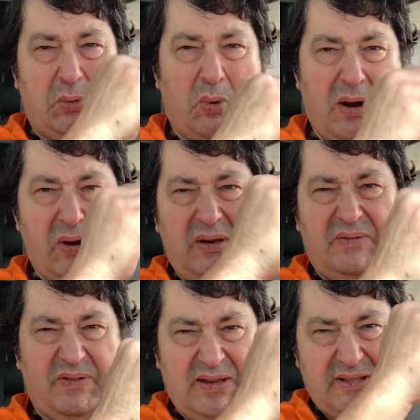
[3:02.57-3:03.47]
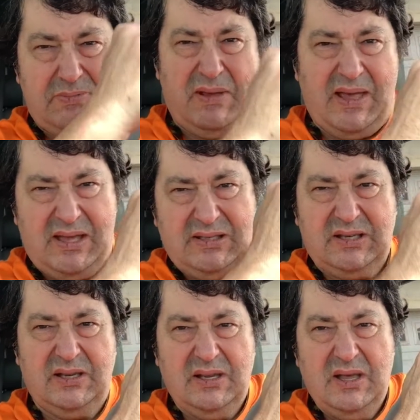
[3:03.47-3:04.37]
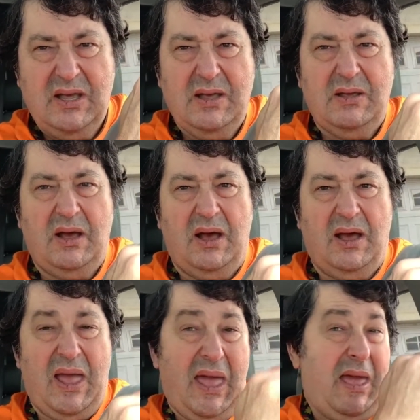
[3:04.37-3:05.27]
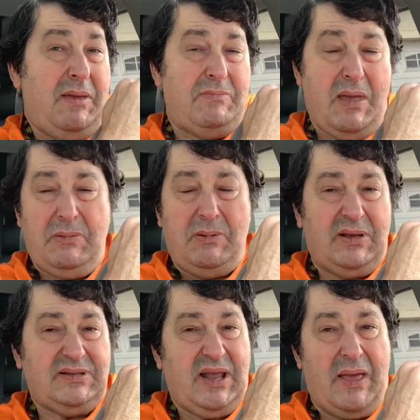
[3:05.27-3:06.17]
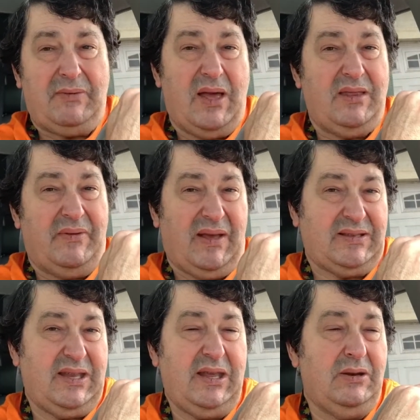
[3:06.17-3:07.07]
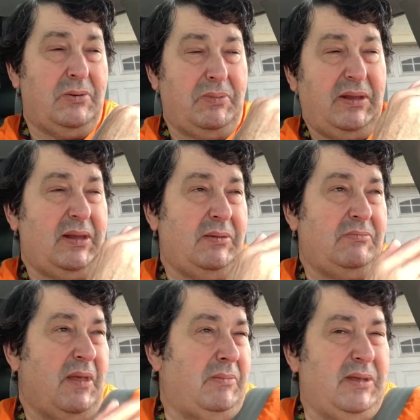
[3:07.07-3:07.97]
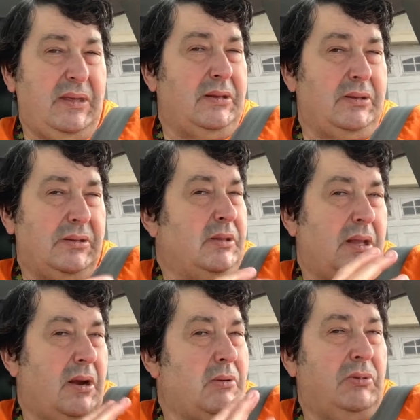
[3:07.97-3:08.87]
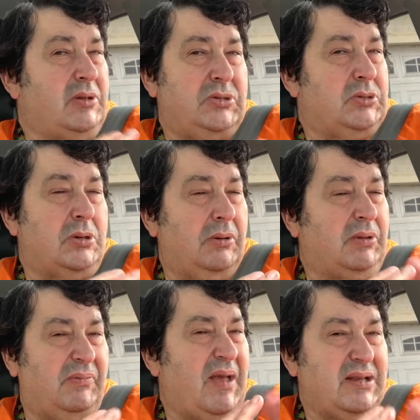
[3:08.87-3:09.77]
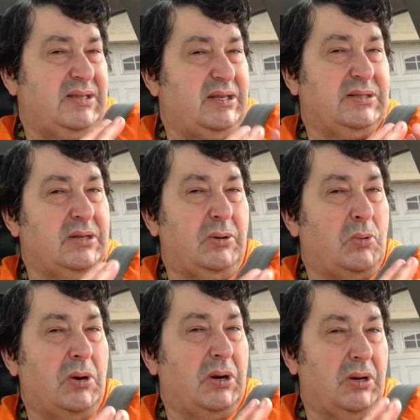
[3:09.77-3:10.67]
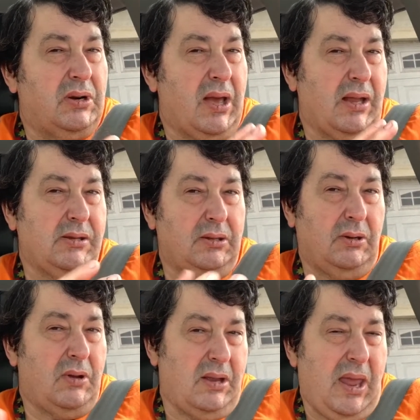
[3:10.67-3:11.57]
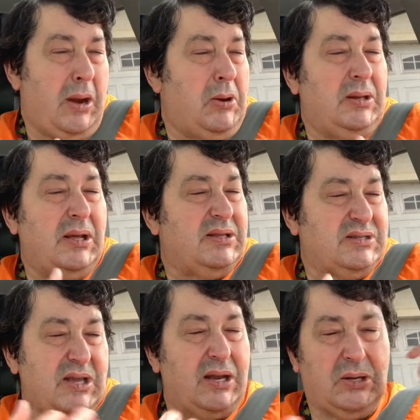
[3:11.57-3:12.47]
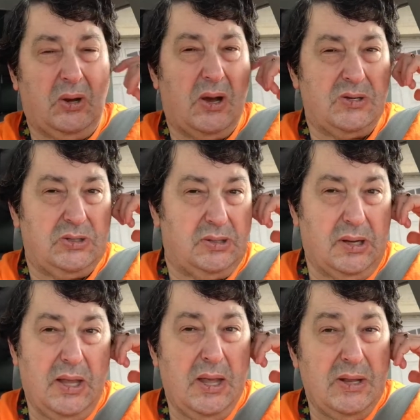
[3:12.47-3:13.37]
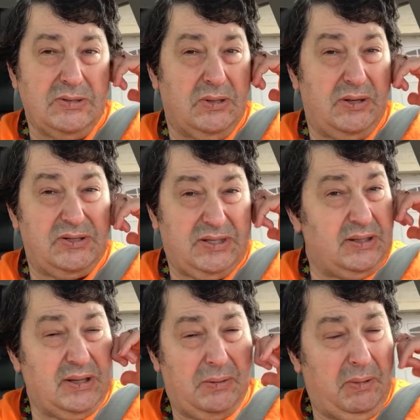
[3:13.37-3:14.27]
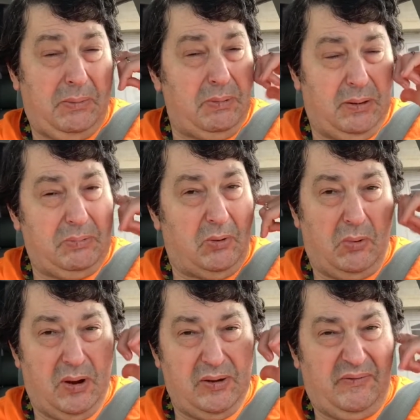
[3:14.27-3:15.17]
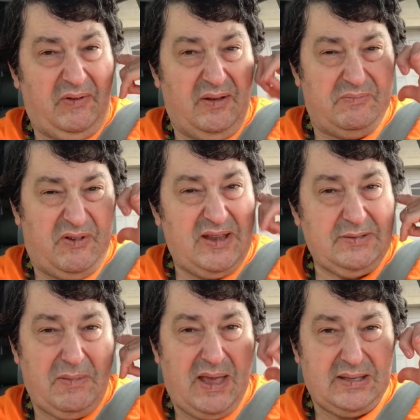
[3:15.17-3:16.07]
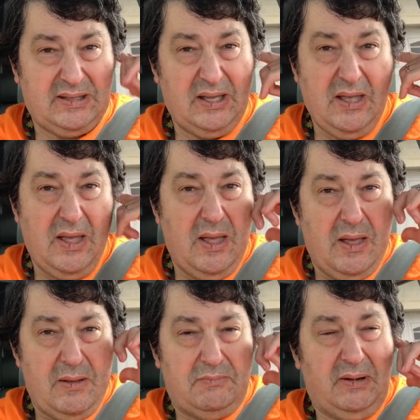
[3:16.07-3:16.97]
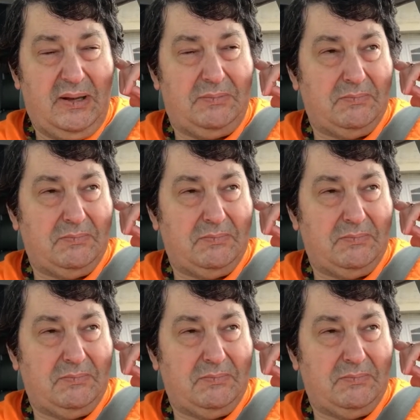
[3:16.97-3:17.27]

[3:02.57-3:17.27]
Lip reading: wearing face masks. A, maybe because they haven't gotten the vaccine, or B, maybe they aren't really sure if the vaccine's going to work or not, you know, erring on the side of caution. So there's still going to be people wearing face masks, but